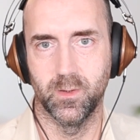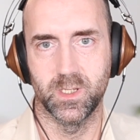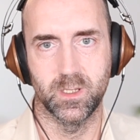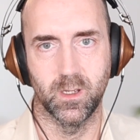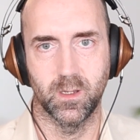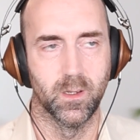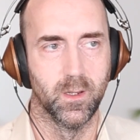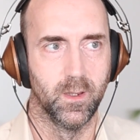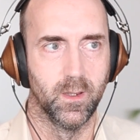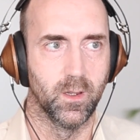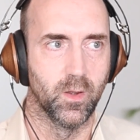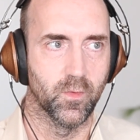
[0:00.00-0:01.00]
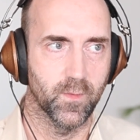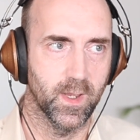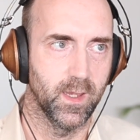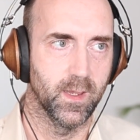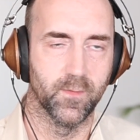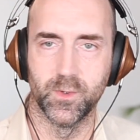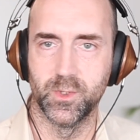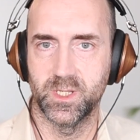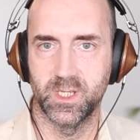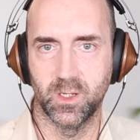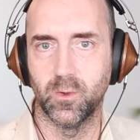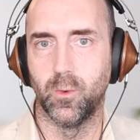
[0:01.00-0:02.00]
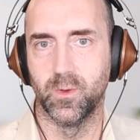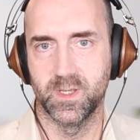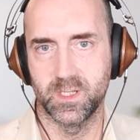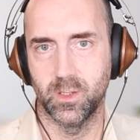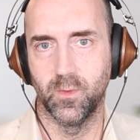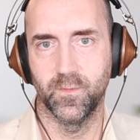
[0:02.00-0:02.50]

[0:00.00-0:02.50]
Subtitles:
It's like great at reducing cortisol,